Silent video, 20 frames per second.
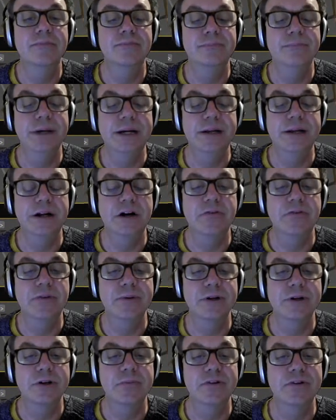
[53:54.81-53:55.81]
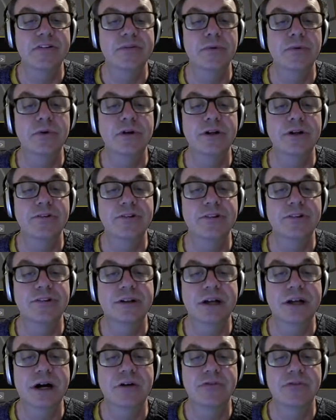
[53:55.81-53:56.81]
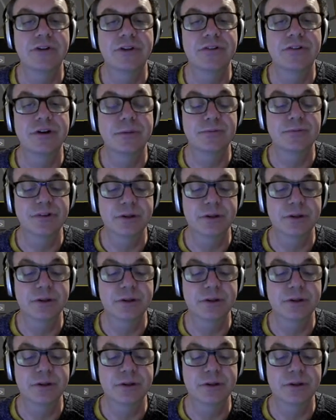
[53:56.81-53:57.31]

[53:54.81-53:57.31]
big enough, and it could be smaller, just to cover the tops of the